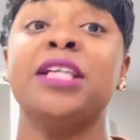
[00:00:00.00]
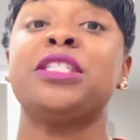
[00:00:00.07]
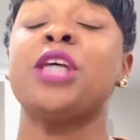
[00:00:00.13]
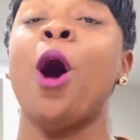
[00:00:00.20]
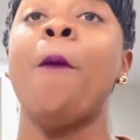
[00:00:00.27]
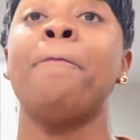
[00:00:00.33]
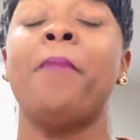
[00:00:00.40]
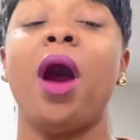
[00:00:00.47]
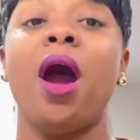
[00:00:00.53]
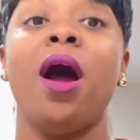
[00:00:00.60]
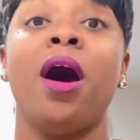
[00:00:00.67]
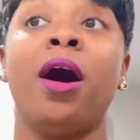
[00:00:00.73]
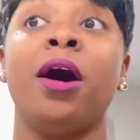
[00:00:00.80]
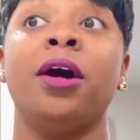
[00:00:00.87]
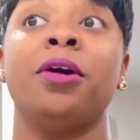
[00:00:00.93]
So
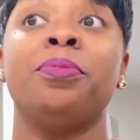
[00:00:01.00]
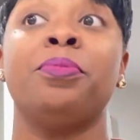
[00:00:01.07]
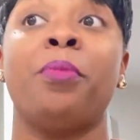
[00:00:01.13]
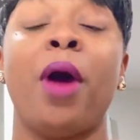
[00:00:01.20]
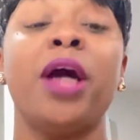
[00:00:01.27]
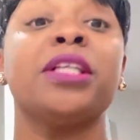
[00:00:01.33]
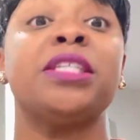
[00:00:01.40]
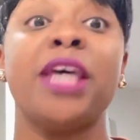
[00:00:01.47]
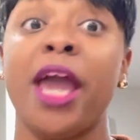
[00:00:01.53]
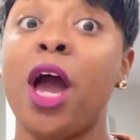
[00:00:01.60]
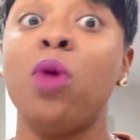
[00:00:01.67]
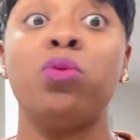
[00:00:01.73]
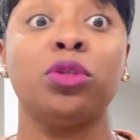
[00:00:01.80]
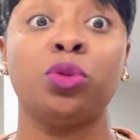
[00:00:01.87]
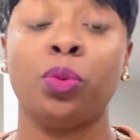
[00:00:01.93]
Martell
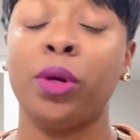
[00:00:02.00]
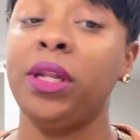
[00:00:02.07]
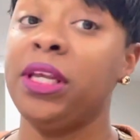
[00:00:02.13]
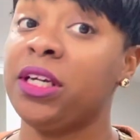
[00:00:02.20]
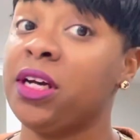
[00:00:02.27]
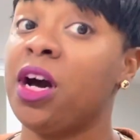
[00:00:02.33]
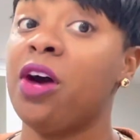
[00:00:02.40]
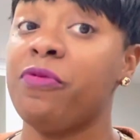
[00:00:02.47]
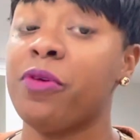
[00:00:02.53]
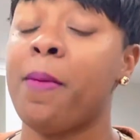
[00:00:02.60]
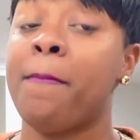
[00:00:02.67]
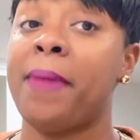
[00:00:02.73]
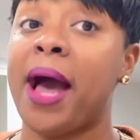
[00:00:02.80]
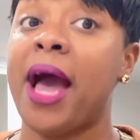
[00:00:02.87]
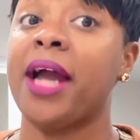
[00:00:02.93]
was really
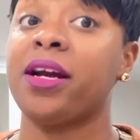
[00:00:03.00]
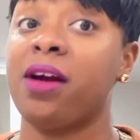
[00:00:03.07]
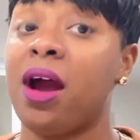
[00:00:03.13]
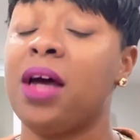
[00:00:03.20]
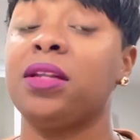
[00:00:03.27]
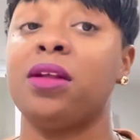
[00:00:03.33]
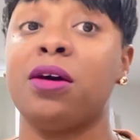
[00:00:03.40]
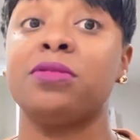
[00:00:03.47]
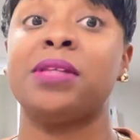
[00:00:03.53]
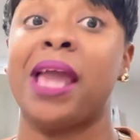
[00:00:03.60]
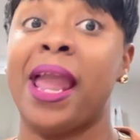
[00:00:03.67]
covered by Carlos